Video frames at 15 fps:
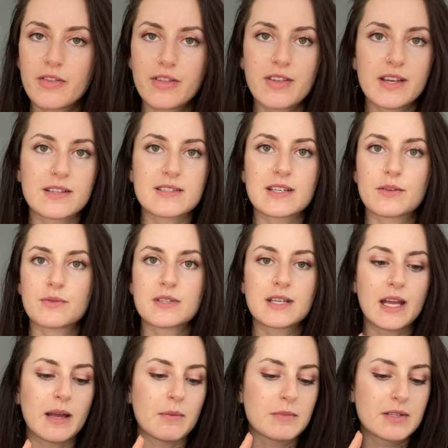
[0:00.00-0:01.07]
the things that I was
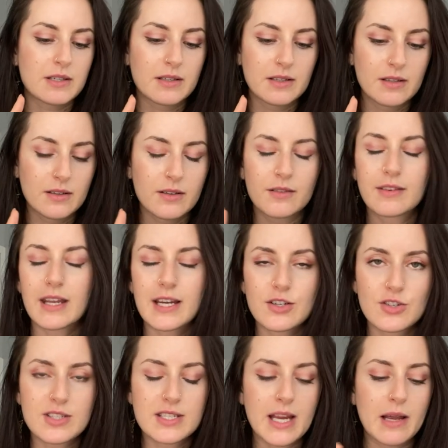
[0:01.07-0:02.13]
named that I
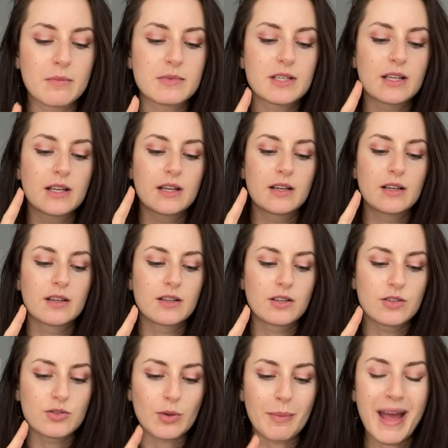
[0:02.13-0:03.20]
just named.
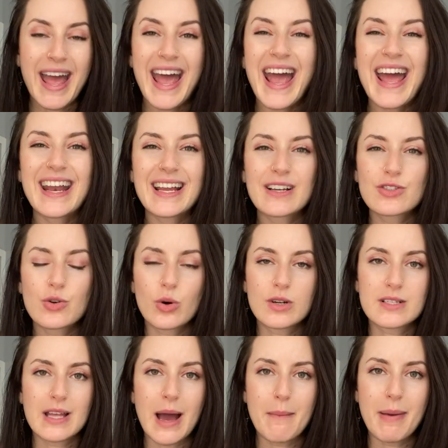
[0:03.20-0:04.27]
So I'm heading
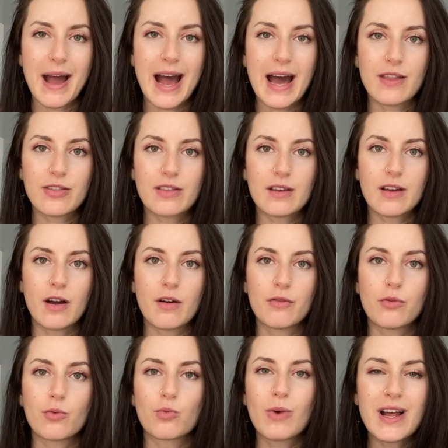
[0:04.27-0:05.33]
towards that path
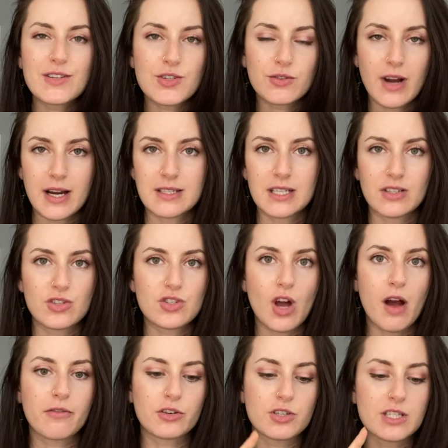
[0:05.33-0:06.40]
of resurrecting
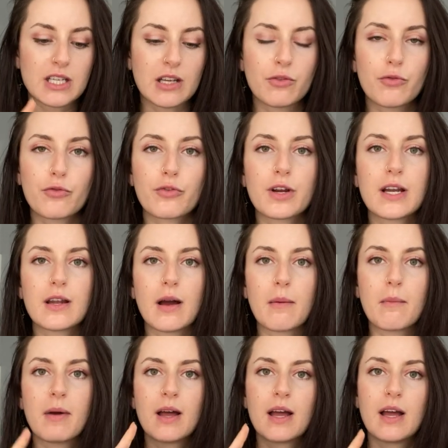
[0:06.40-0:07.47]
sovereignty,
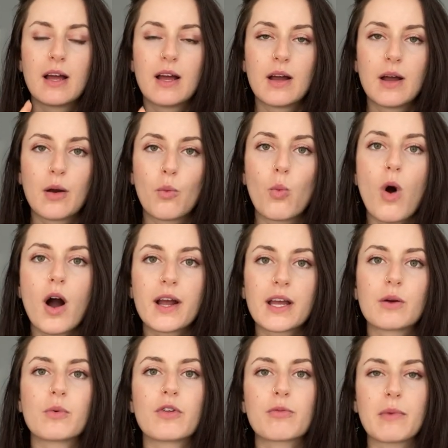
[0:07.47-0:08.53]
freedom,
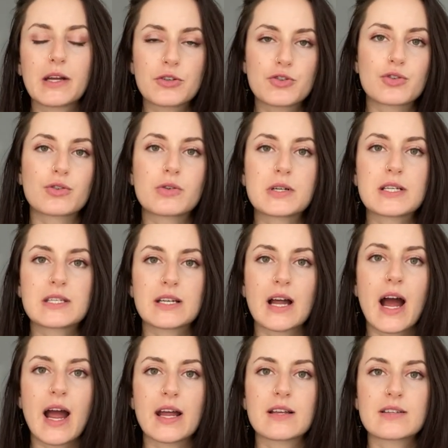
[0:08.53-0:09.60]
walking with my truest and
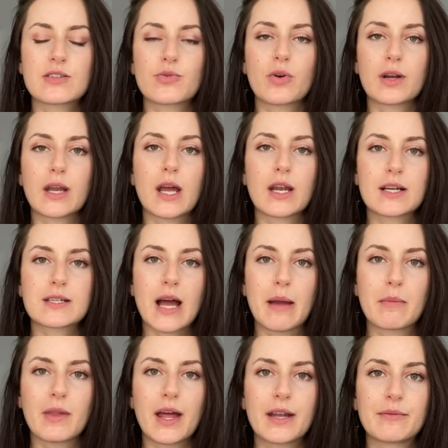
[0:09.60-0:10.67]
highest and organic
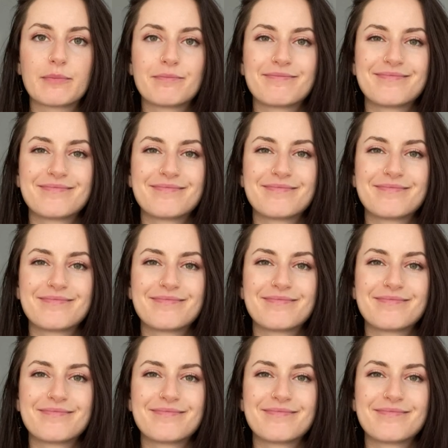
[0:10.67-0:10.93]
timeline